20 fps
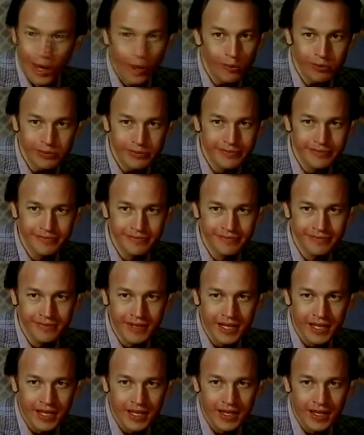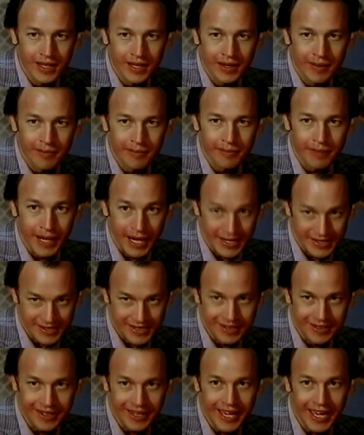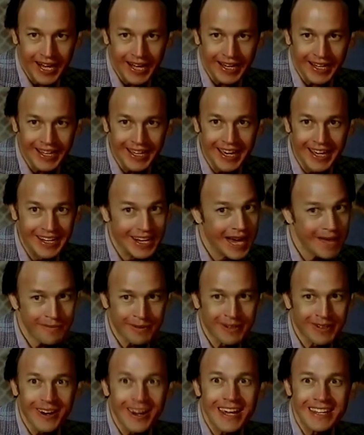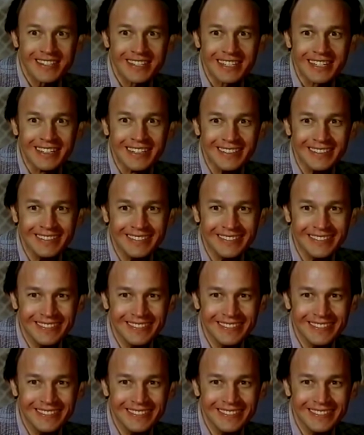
Nope. But I still got a gun. I'm crazy.